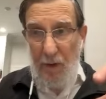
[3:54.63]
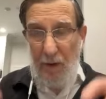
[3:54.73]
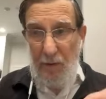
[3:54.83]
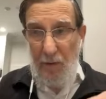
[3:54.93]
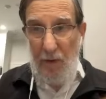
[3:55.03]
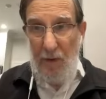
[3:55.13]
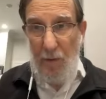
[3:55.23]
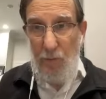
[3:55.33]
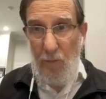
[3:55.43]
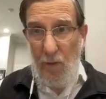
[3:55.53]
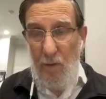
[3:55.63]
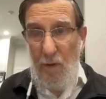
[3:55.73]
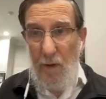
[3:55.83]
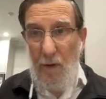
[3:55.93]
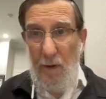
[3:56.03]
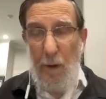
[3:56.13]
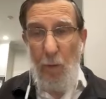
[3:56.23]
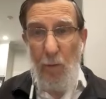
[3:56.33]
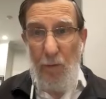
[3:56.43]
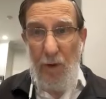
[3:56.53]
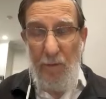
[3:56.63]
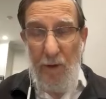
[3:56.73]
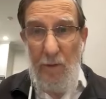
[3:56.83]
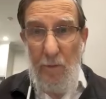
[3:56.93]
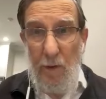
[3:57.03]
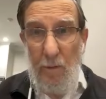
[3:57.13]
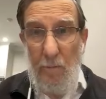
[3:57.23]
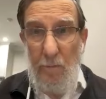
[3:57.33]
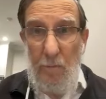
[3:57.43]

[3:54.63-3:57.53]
into the natural. He will bring victory.